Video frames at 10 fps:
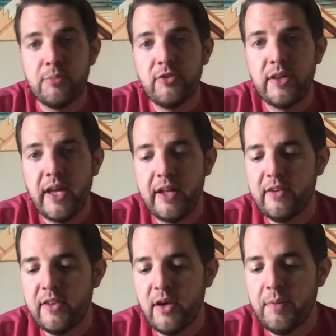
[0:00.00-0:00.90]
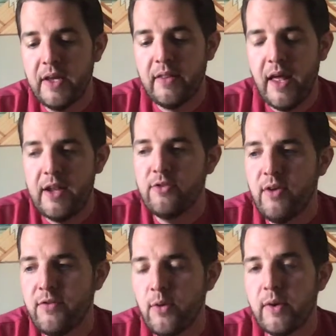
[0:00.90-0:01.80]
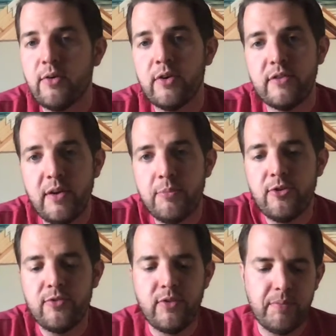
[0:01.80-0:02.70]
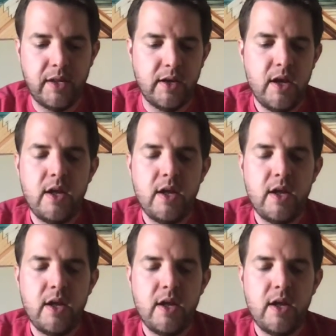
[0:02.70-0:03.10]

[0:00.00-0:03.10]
So the idea there being that if you increase the temperature of something,